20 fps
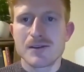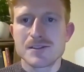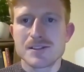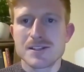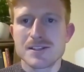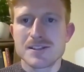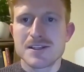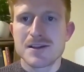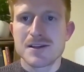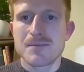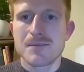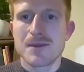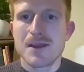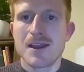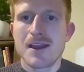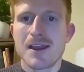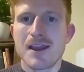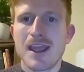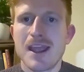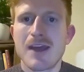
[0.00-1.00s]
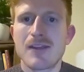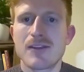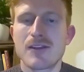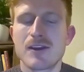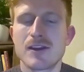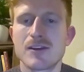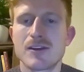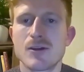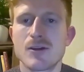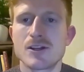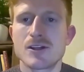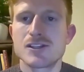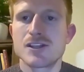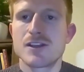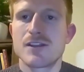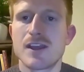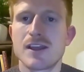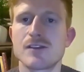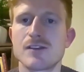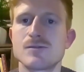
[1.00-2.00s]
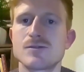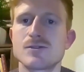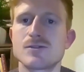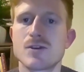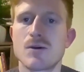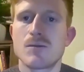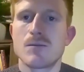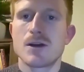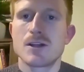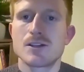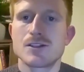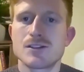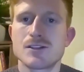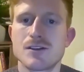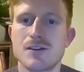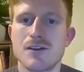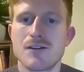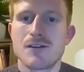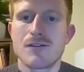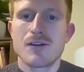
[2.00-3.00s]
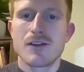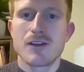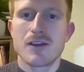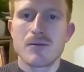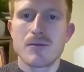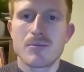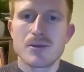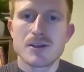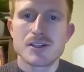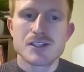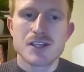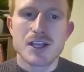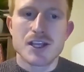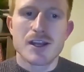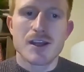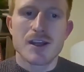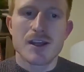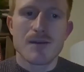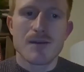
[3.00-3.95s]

ecosystem. Kathleen Dorjee, thank you so much. Really appreciate